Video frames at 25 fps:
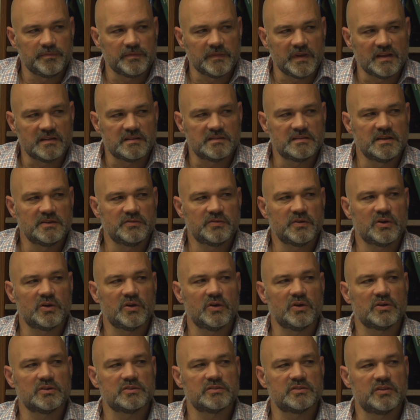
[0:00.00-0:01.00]
It's
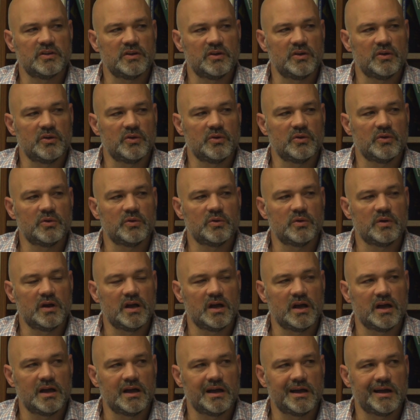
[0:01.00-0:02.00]
difficult to
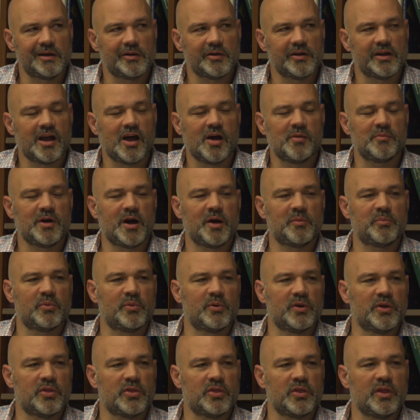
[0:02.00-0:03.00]
come up
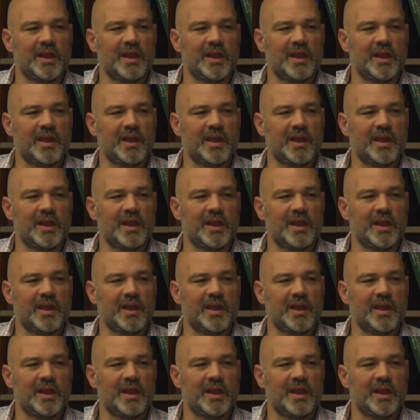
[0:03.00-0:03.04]
with,